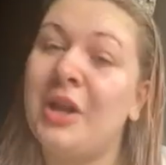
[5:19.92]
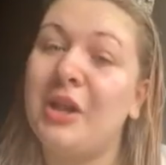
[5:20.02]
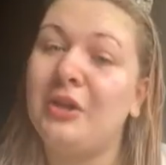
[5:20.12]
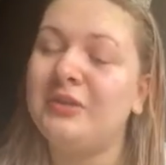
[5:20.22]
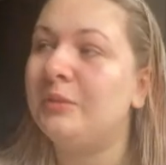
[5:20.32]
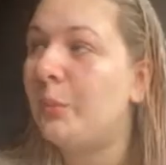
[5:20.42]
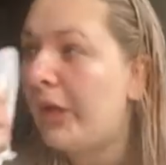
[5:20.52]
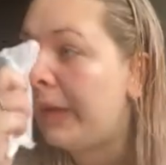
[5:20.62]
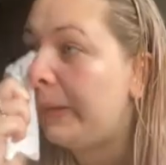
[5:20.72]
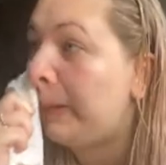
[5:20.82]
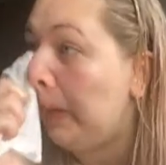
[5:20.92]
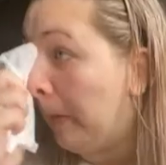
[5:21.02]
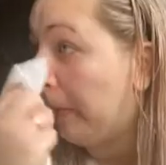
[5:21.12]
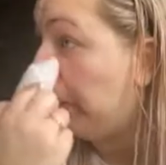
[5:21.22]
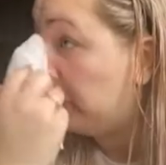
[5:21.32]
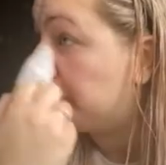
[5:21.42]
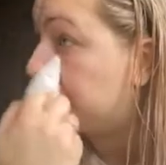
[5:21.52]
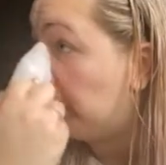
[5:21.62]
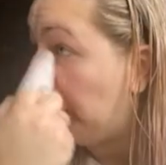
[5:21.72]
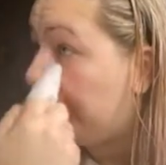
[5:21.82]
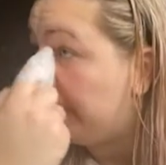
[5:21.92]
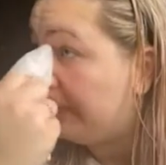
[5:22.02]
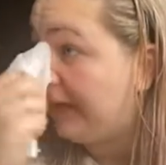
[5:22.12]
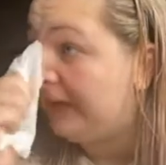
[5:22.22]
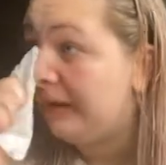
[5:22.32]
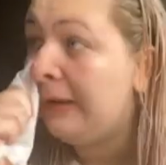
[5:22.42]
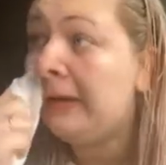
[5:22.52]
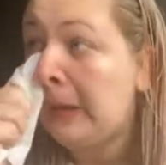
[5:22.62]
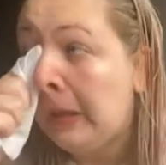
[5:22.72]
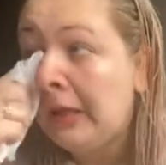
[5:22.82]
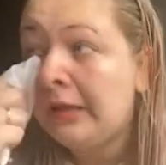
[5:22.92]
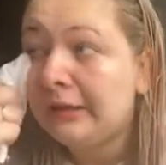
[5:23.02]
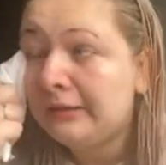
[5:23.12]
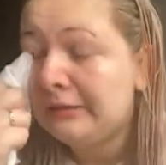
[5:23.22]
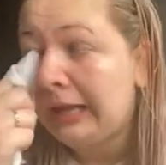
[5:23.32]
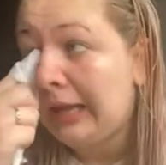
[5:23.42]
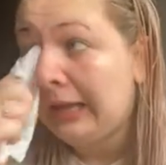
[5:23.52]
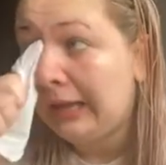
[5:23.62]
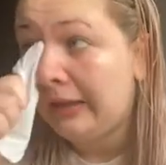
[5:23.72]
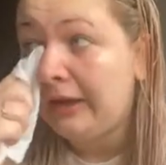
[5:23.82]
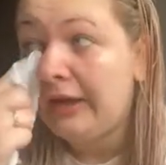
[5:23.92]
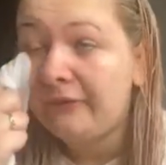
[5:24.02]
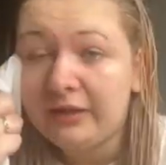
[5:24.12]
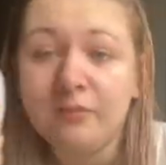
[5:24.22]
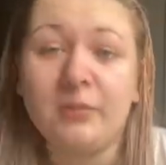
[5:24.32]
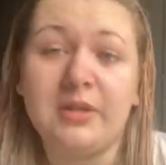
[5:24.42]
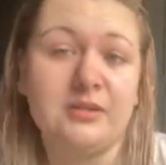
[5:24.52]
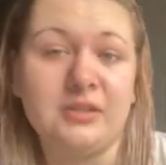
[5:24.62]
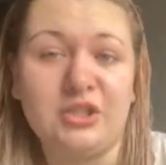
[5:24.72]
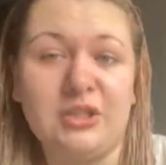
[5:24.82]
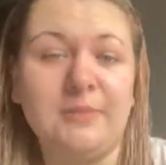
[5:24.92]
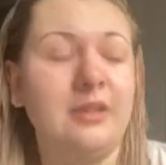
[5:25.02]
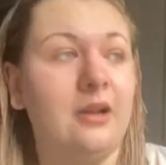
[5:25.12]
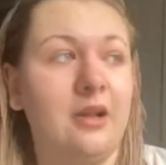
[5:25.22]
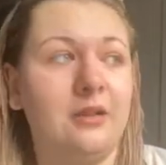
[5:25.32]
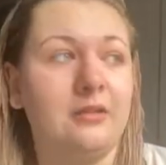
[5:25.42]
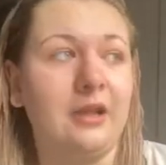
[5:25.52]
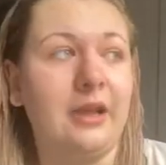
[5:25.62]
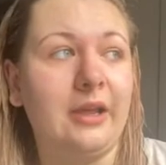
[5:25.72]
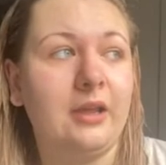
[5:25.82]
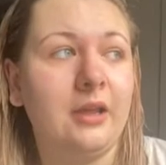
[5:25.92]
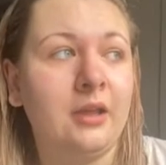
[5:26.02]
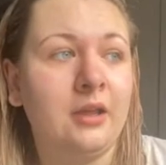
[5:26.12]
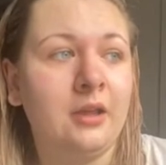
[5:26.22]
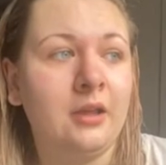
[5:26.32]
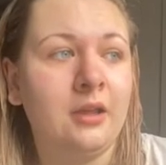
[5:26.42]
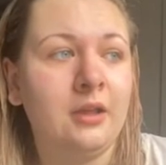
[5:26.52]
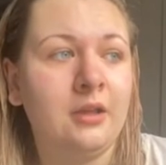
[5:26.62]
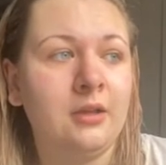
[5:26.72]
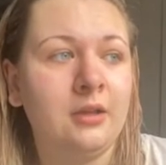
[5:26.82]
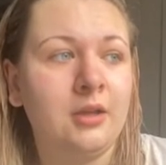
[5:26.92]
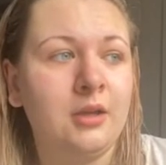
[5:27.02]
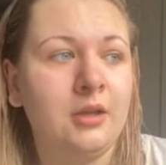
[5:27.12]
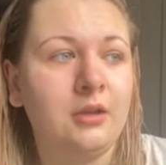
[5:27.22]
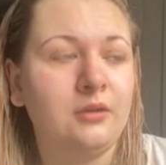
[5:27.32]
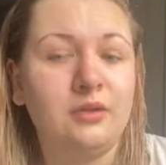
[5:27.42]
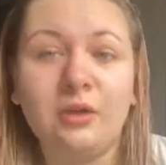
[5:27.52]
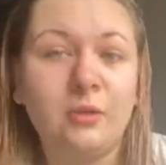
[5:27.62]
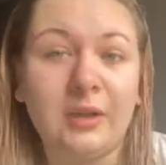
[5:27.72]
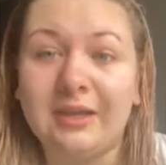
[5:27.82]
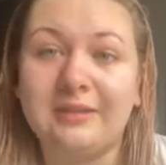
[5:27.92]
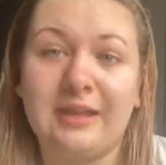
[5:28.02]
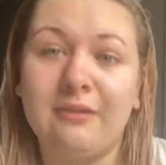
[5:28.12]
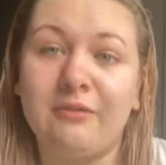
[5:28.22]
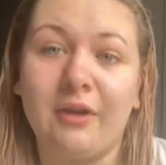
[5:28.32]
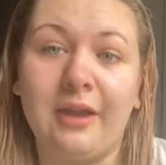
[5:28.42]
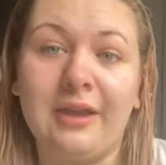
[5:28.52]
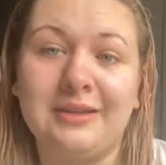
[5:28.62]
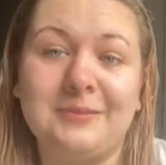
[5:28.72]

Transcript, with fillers: lose some weight because I have been slacking. I haven't even been to the gym in the last like two weeks either. It has